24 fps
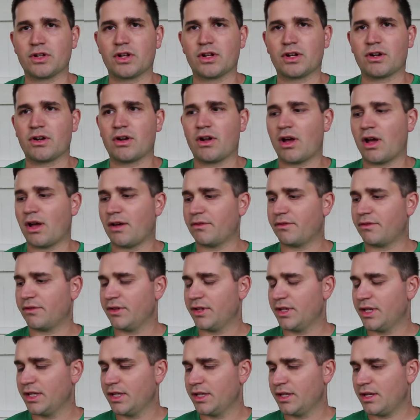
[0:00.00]
on and off,
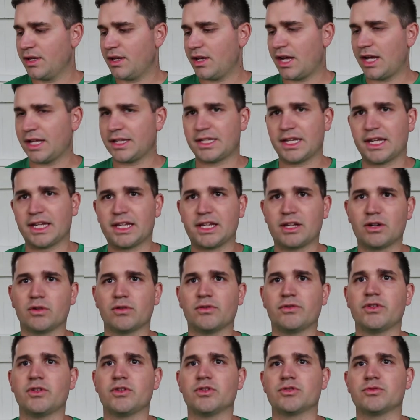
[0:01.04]
I take gear
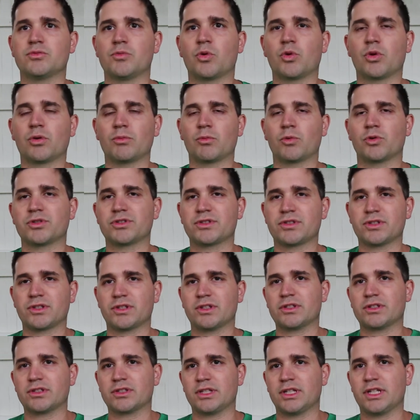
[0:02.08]
reviews more and more
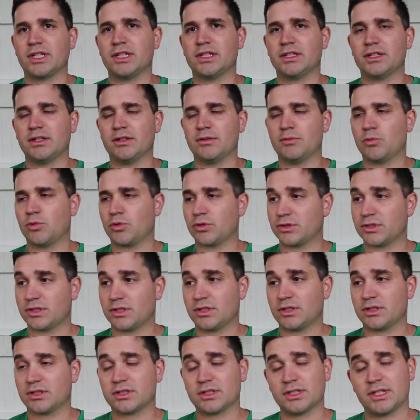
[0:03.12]
seriously, you know, more
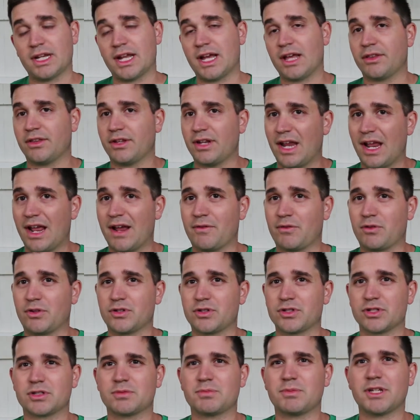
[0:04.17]
seriously now than ever,
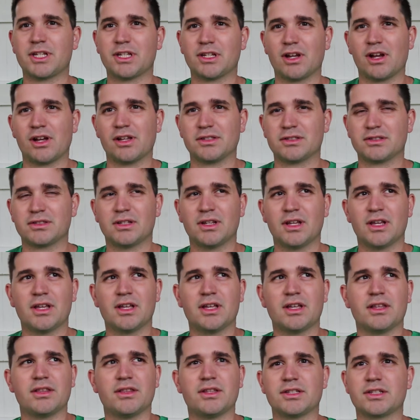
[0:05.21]
just because
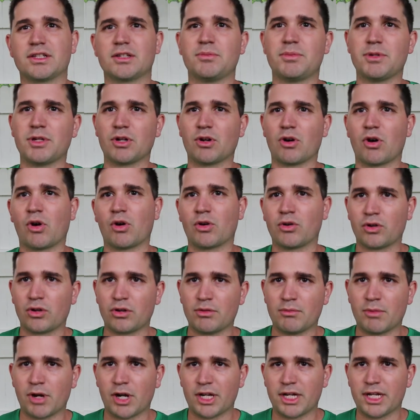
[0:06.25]
this could be your
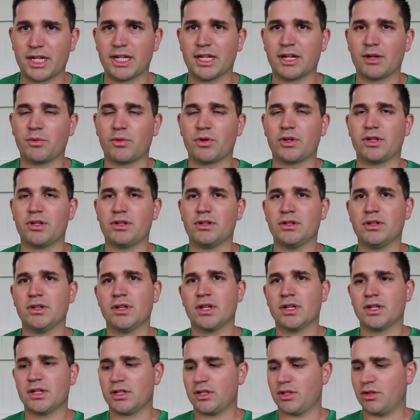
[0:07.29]
hard-earned money and I want
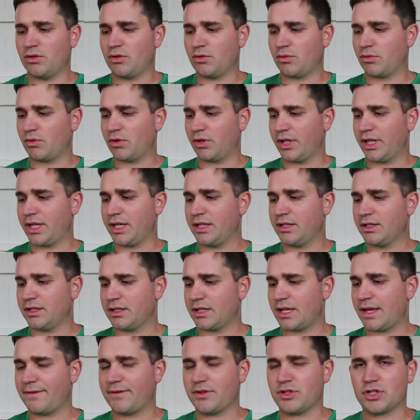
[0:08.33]
you to really
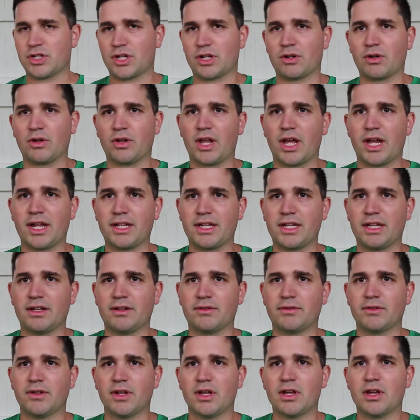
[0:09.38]
have a general idea
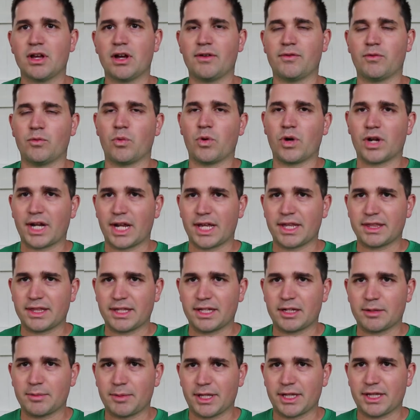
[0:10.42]
of what I
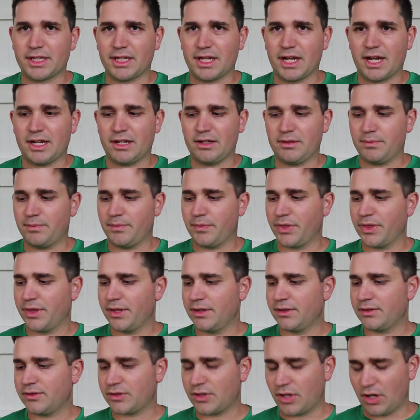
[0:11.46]
think about the item.
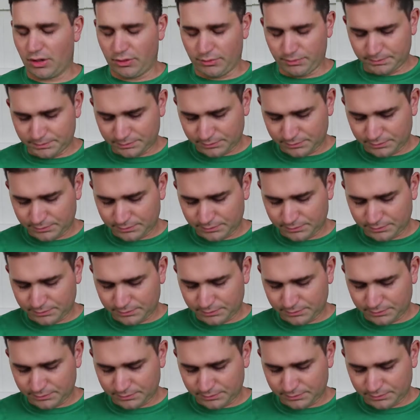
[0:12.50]
So